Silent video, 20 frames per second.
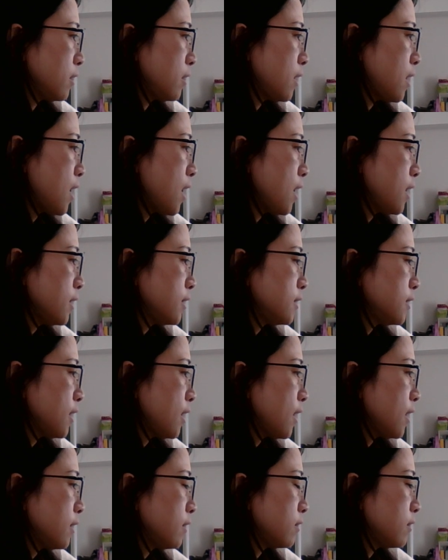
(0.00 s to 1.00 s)
I
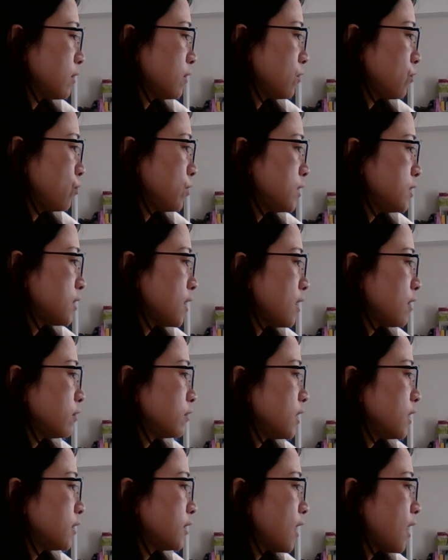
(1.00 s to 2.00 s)
said, without
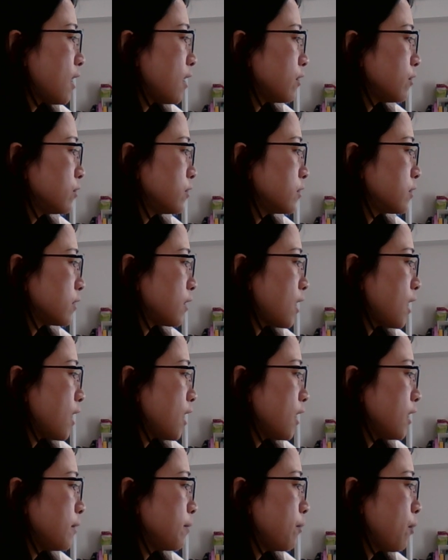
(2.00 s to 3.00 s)
a doubt,
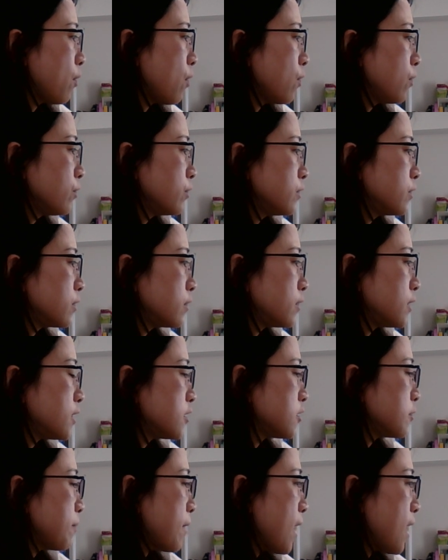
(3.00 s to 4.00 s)
I bought
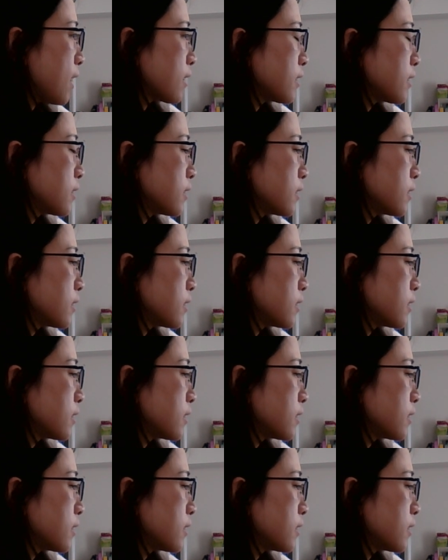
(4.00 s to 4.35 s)
this bag.